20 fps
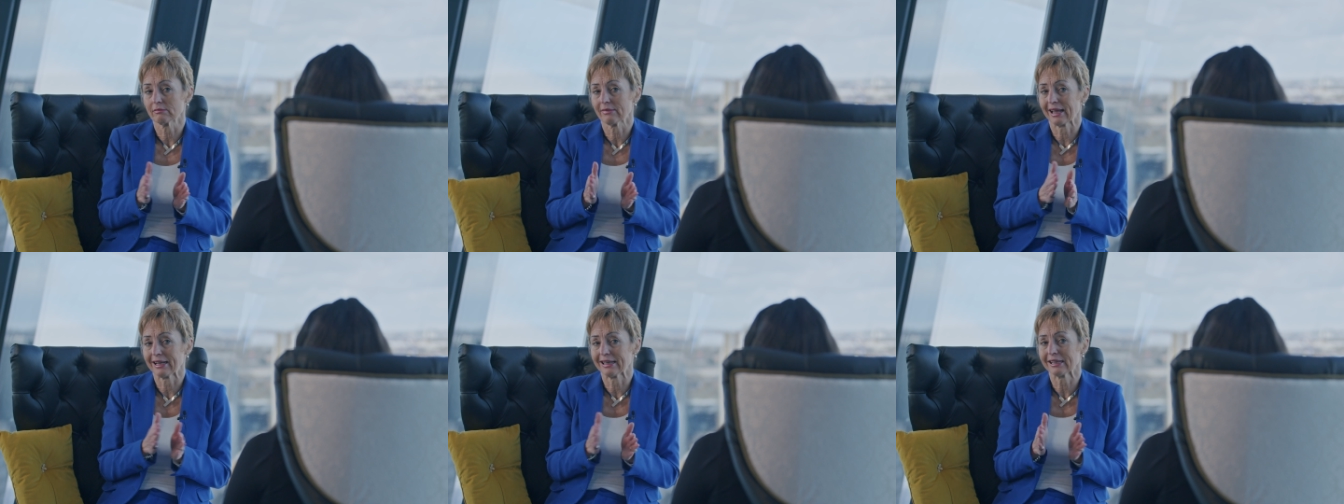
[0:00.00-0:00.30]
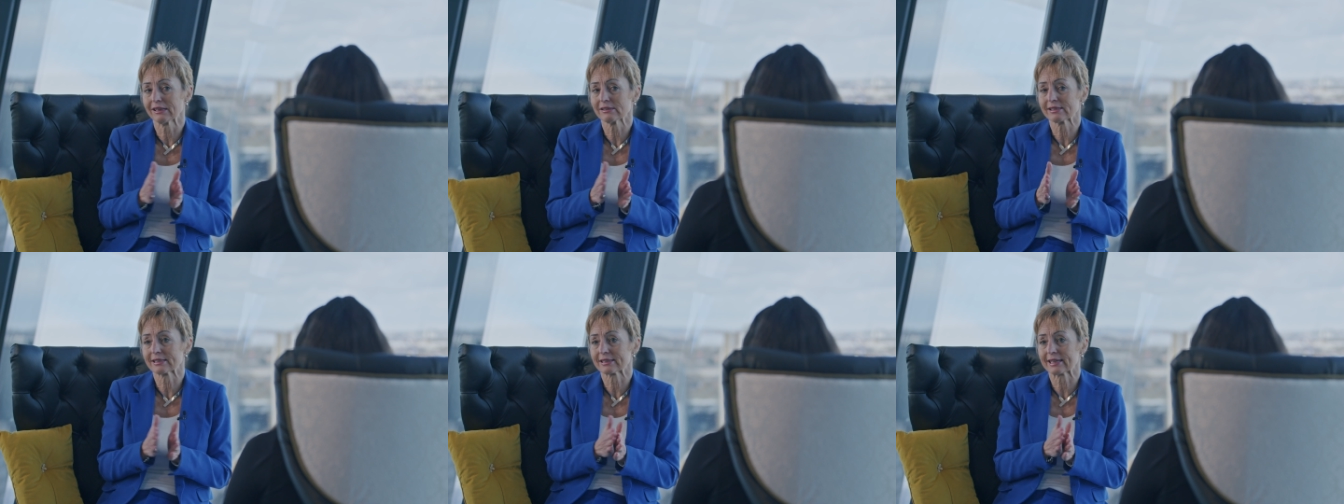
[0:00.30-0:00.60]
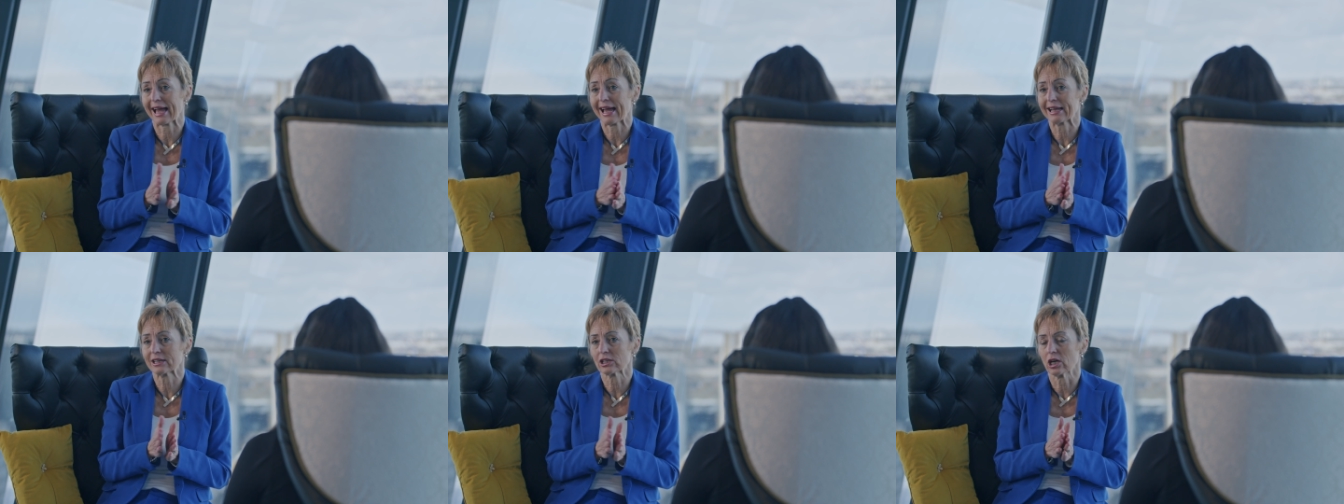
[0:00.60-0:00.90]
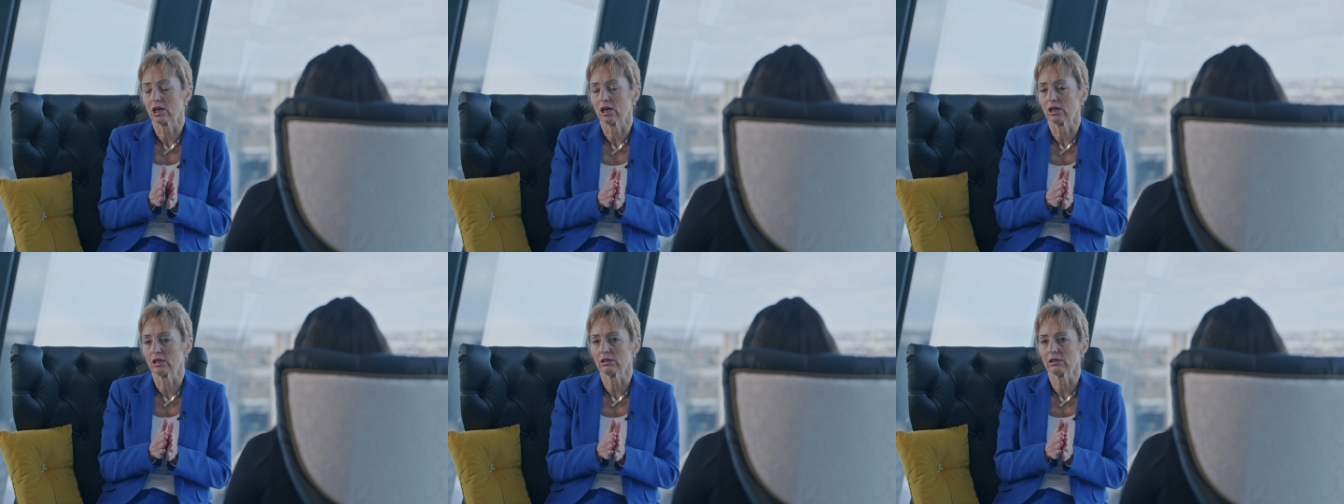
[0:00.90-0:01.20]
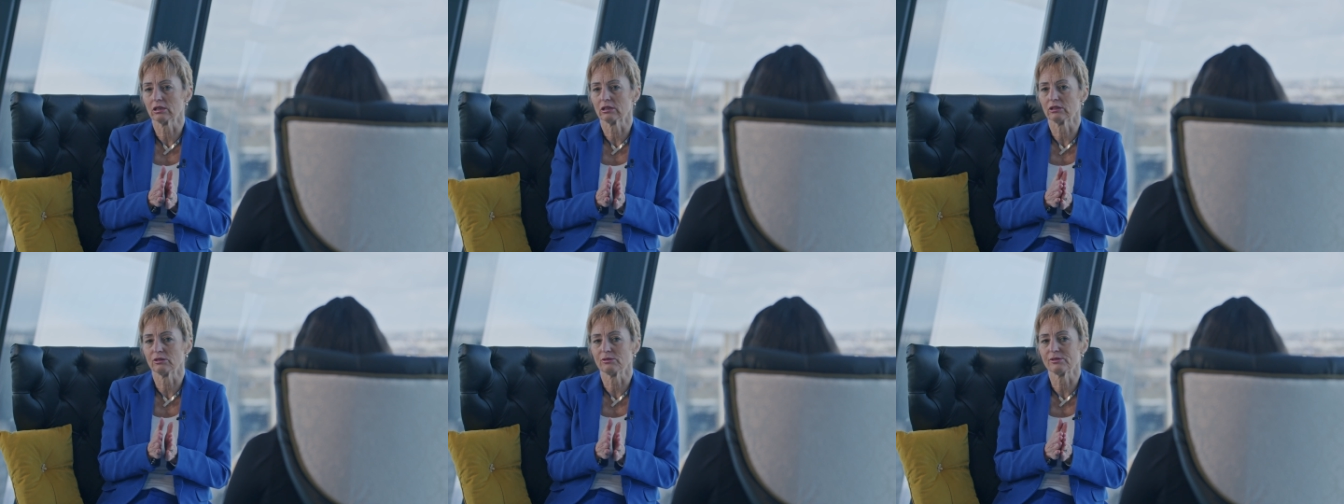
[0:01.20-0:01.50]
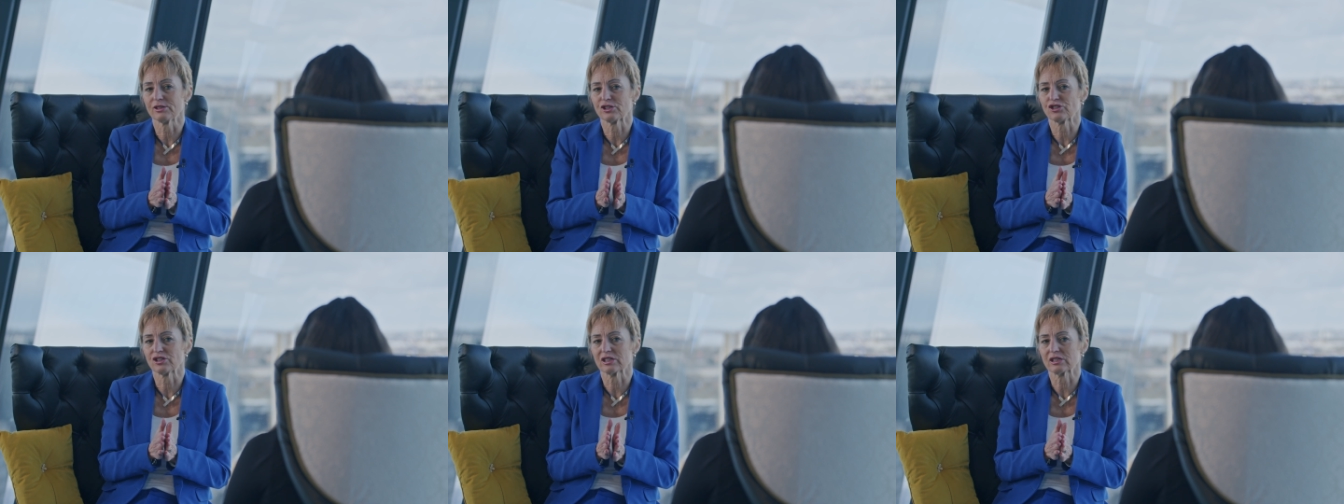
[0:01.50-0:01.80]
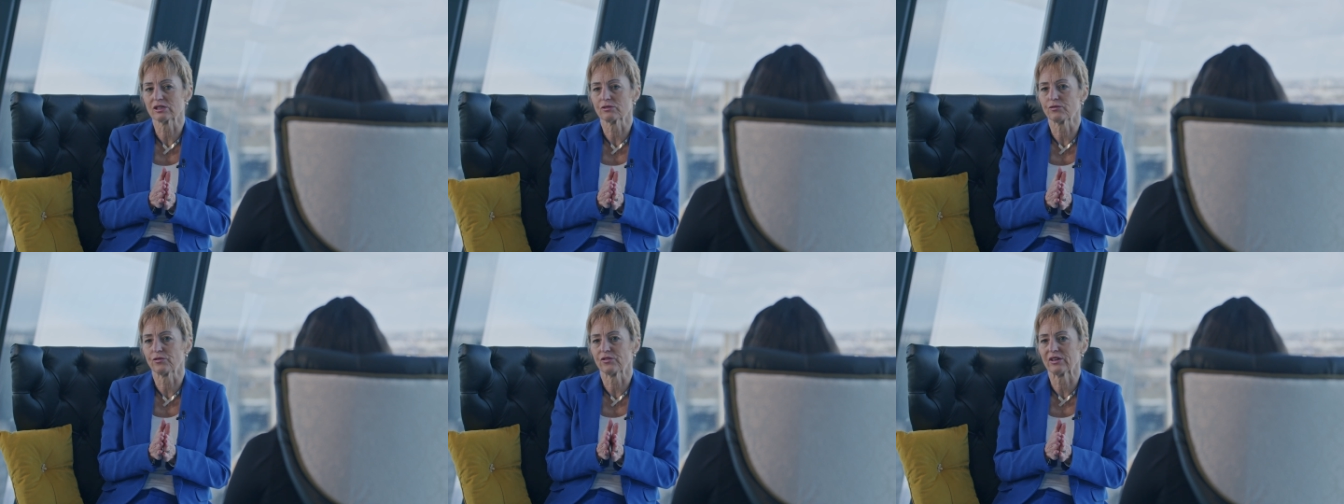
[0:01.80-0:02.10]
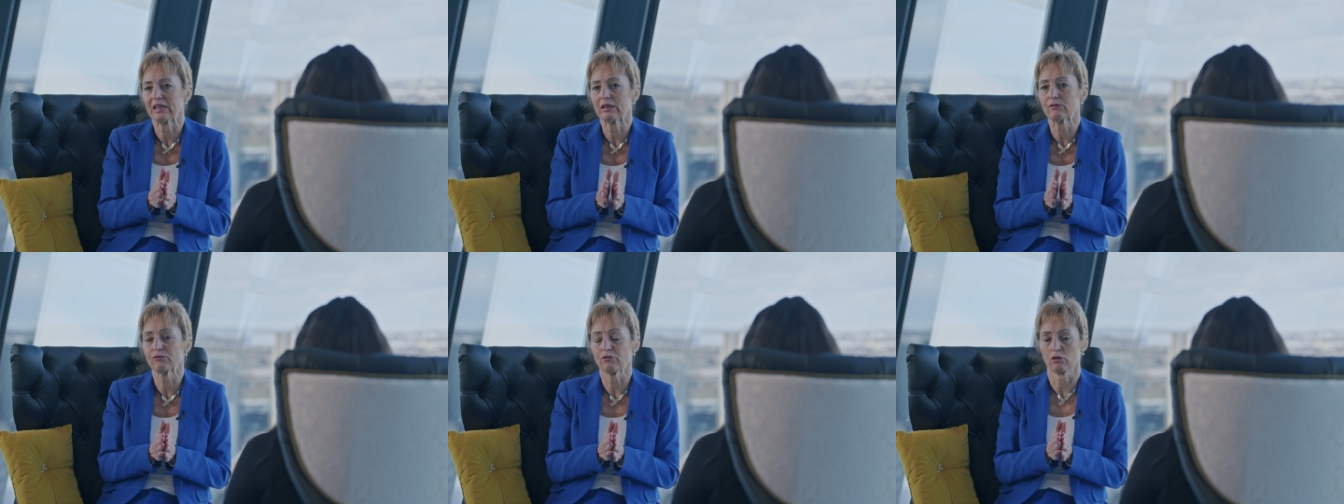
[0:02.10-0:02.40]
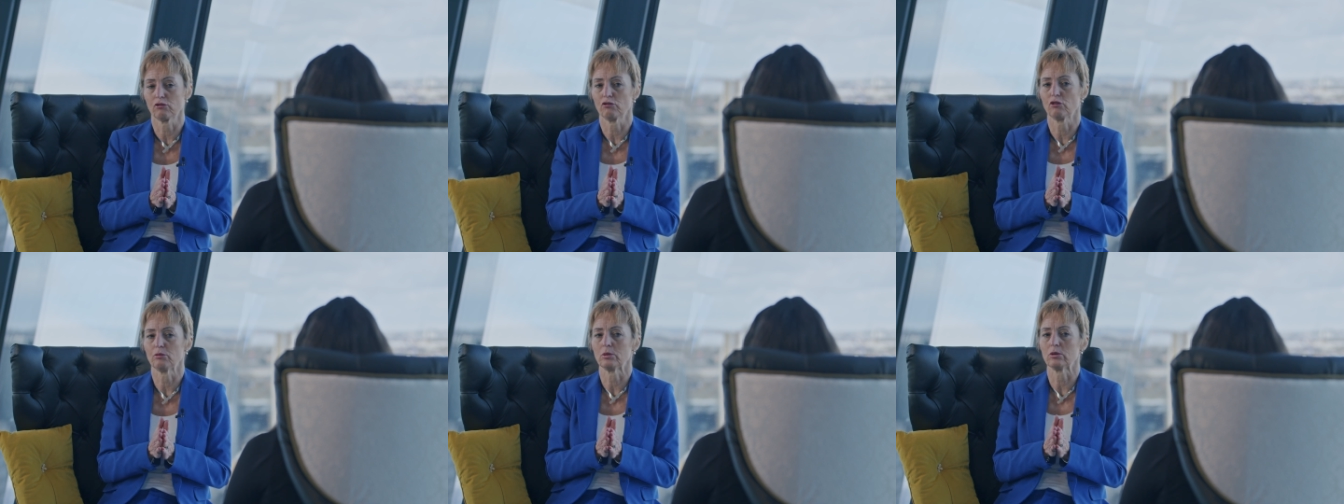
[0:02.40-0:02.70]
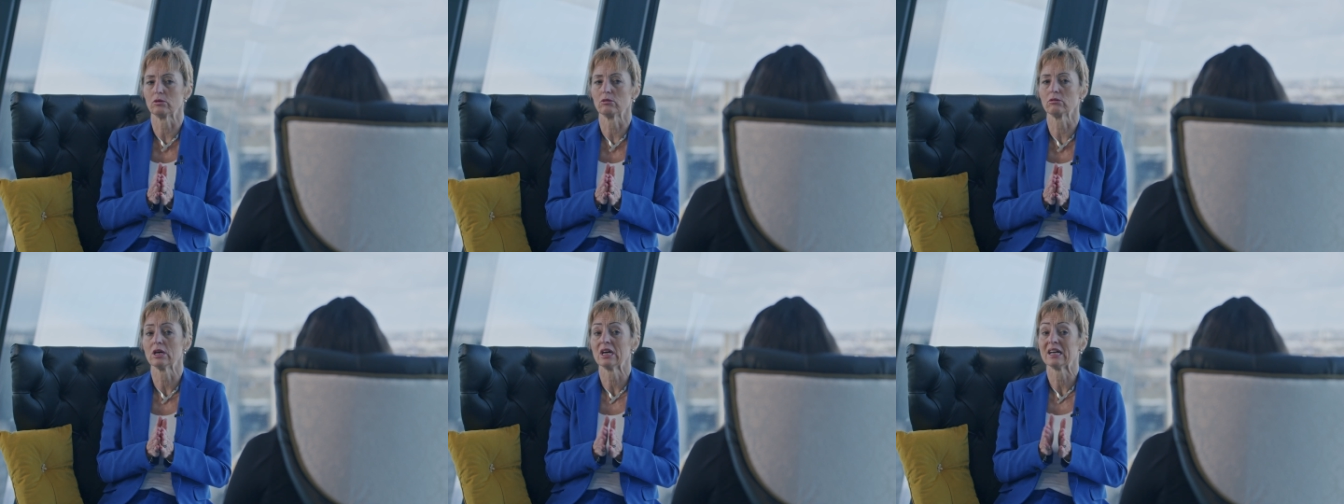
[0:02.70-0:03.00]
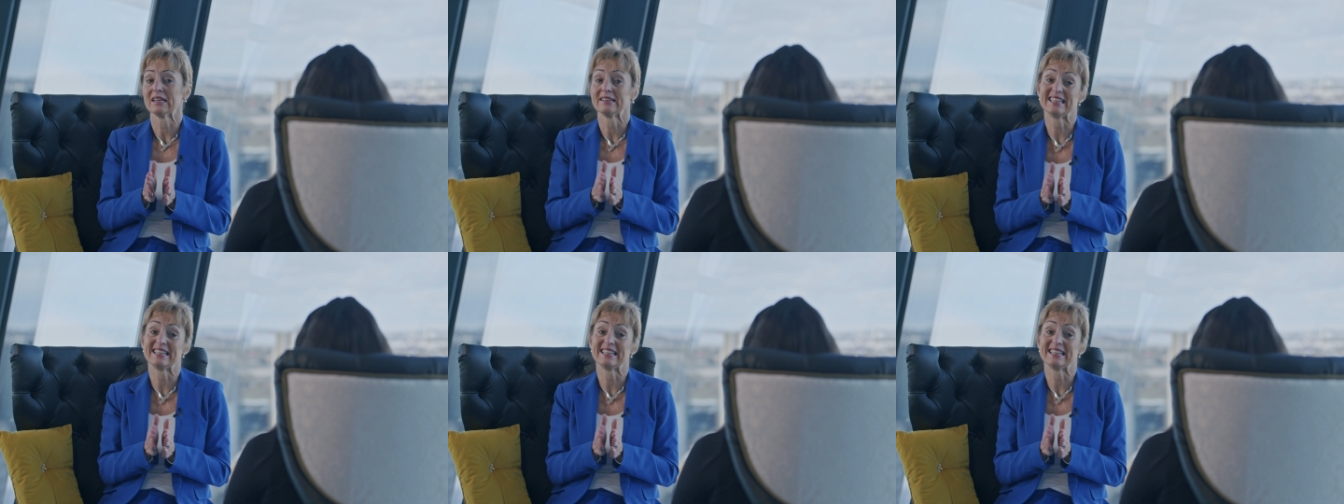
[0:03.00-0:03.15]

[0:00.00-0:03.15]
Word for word: that little scared girl who was just feeling vulnerable,